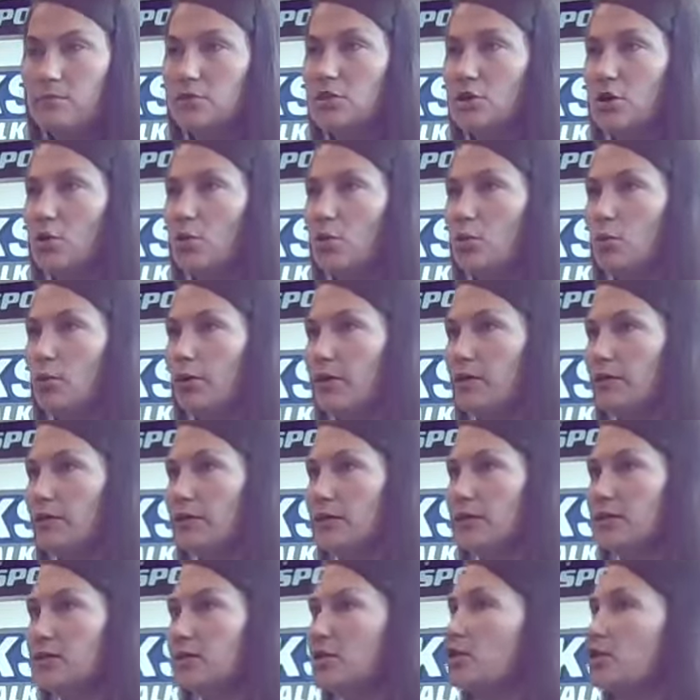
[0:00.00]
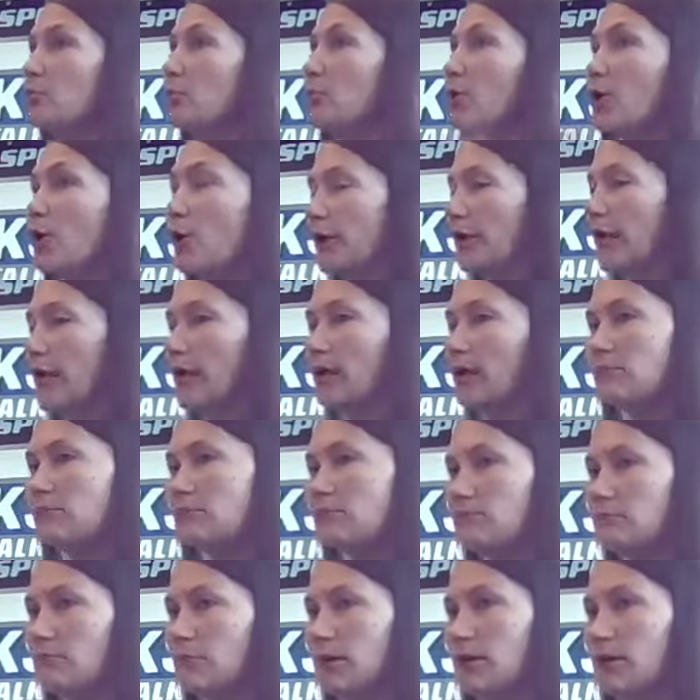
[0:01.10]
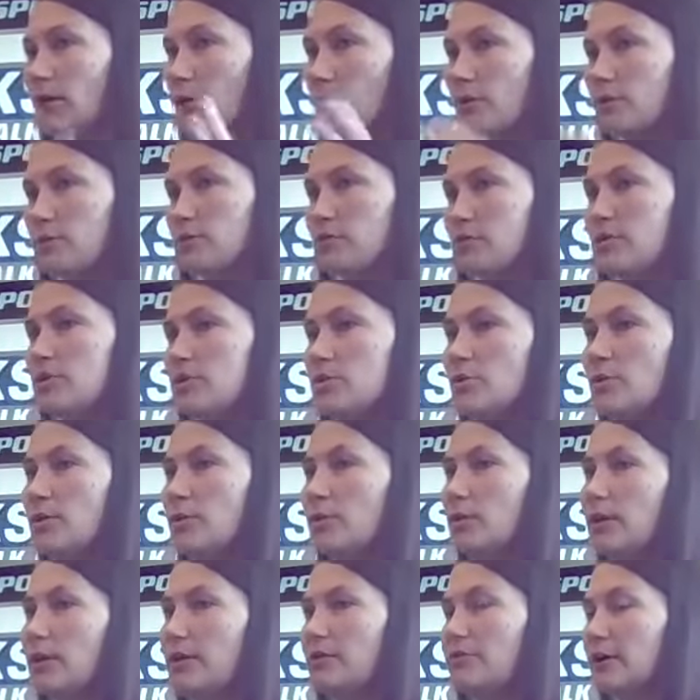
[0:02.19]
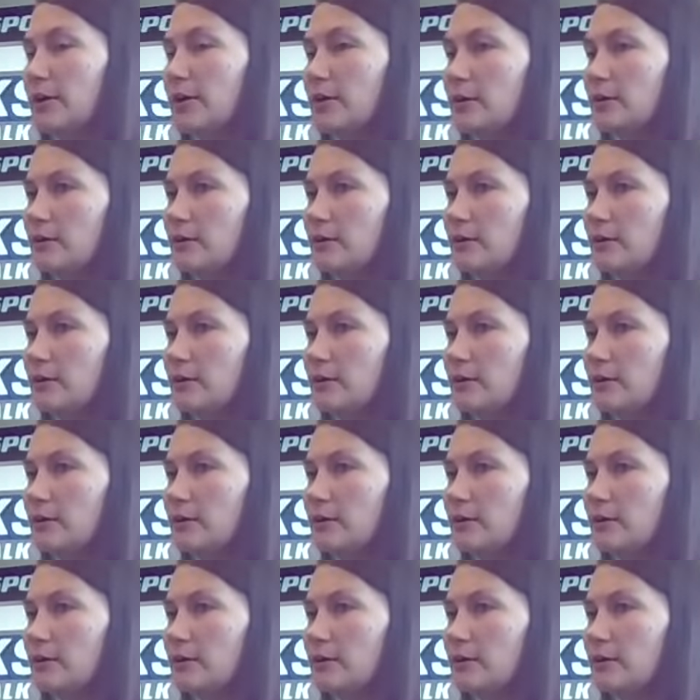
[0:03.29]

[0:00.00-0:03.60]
So we'll continue recording, or doing whatever.